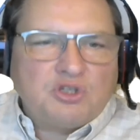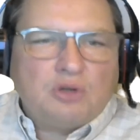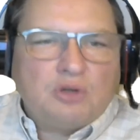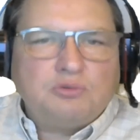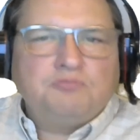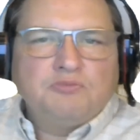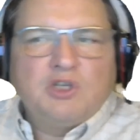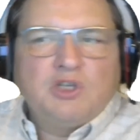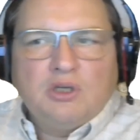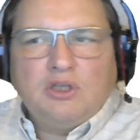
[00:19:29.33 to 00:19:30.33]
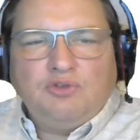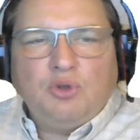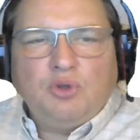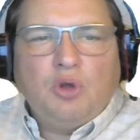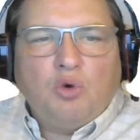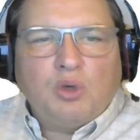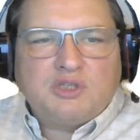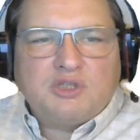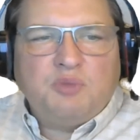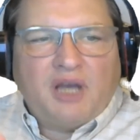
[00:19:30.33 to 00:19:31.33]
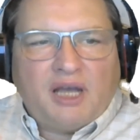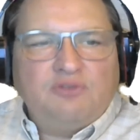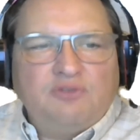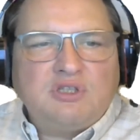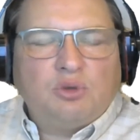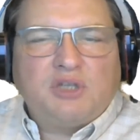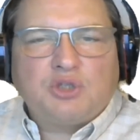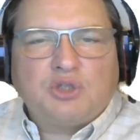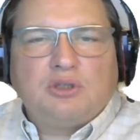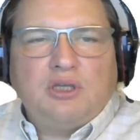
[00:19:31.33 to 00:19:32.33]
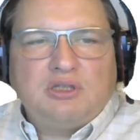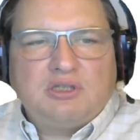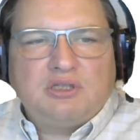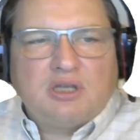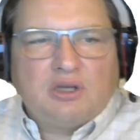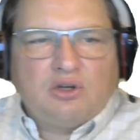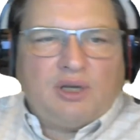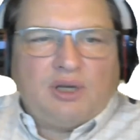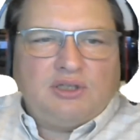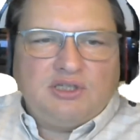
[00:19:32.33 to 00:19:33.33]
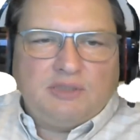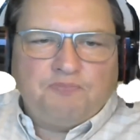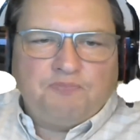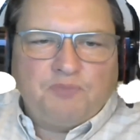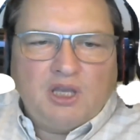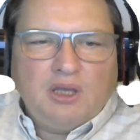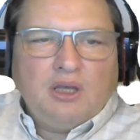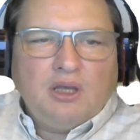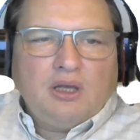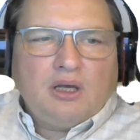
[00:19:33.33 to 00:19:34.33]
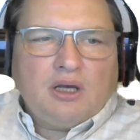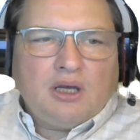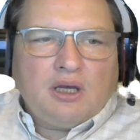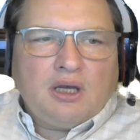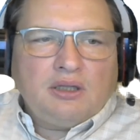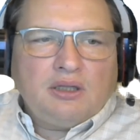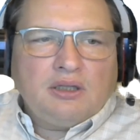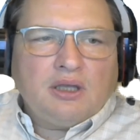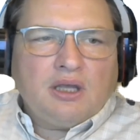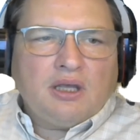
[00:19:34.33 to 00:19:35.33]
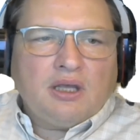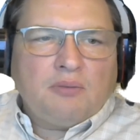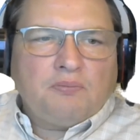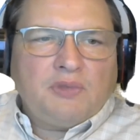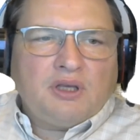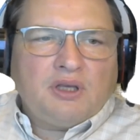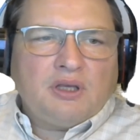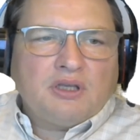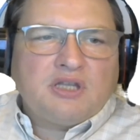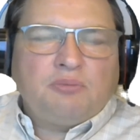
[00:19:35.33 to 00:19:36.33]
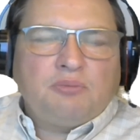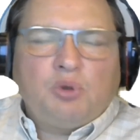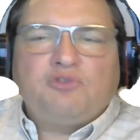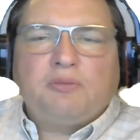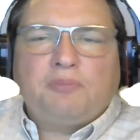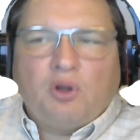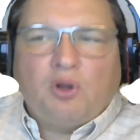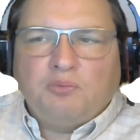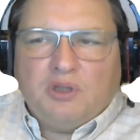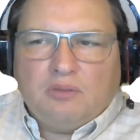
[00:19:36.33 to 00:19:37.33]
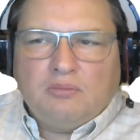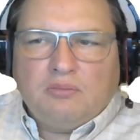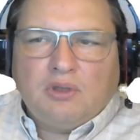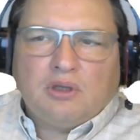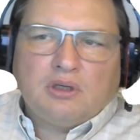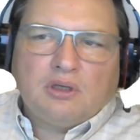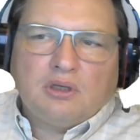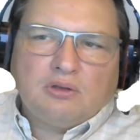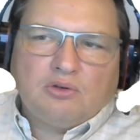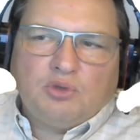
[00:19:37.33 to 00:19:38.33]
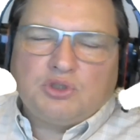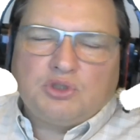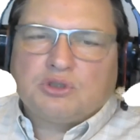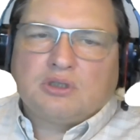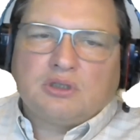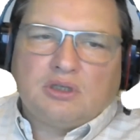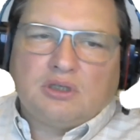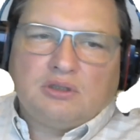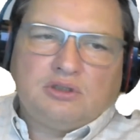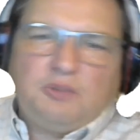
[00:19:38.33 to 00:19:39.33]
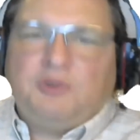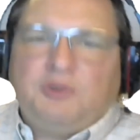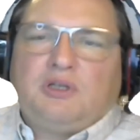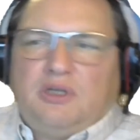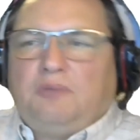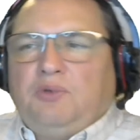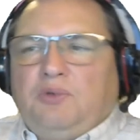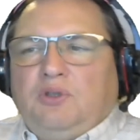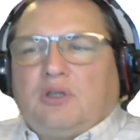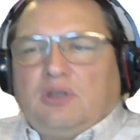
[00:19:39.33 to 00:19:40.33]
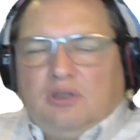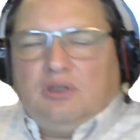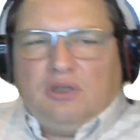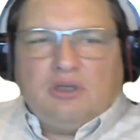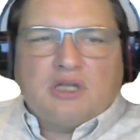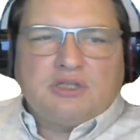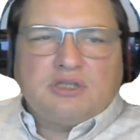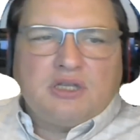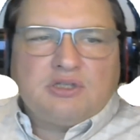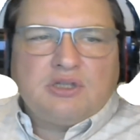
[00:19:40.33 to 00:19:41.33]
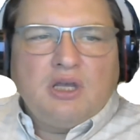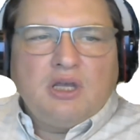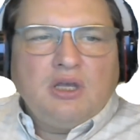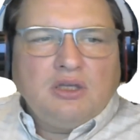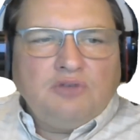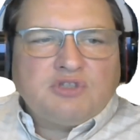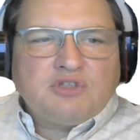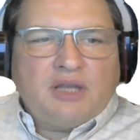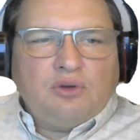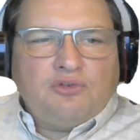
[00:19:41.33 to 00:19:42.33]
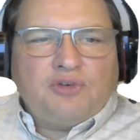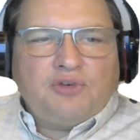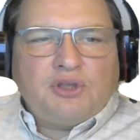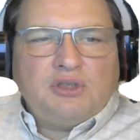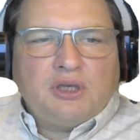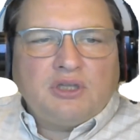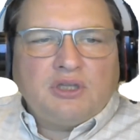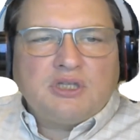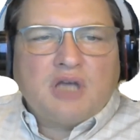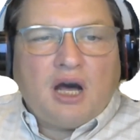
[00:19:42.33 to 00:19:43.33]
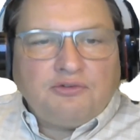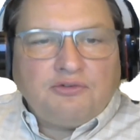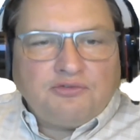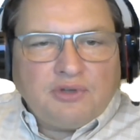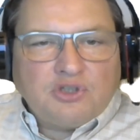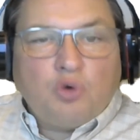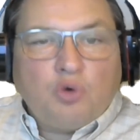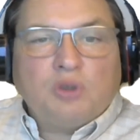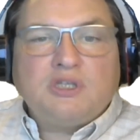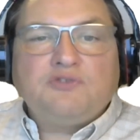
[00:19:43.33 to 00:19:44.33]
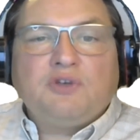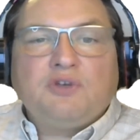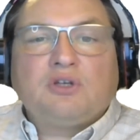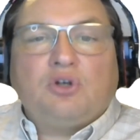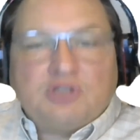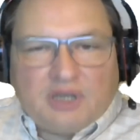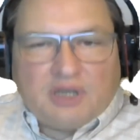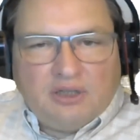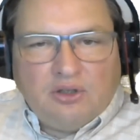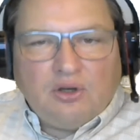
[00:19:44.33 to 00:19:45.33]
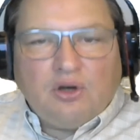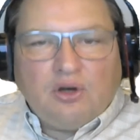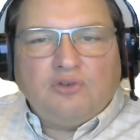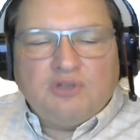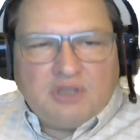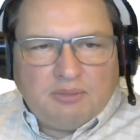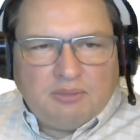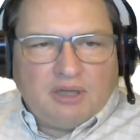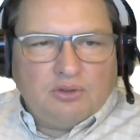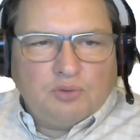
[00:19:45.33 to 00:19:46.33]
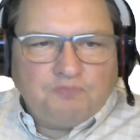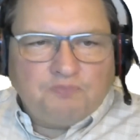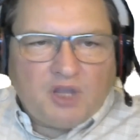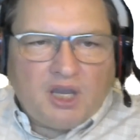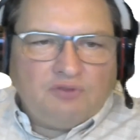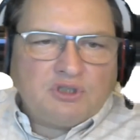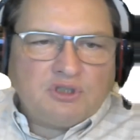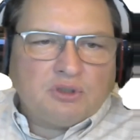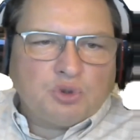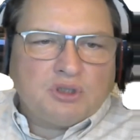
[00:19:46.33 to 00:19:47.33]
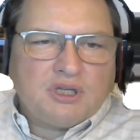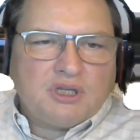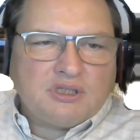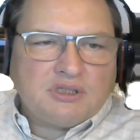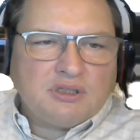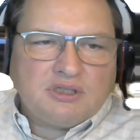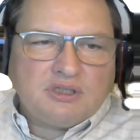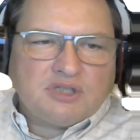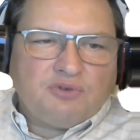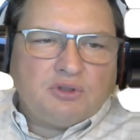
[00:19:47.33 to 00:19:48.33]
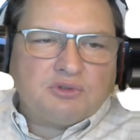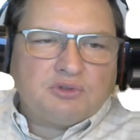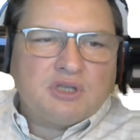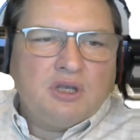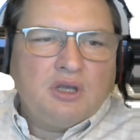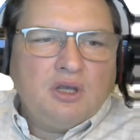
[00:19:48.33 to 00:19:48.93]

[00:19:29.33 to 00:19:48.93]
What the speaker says: So if you know what's behind this notation, it's quite easy. An example of a problem which can typically appear in in-class tests: if sine of 30 degrees is half, so what is the cosine of the same angle? And the solution is as follows.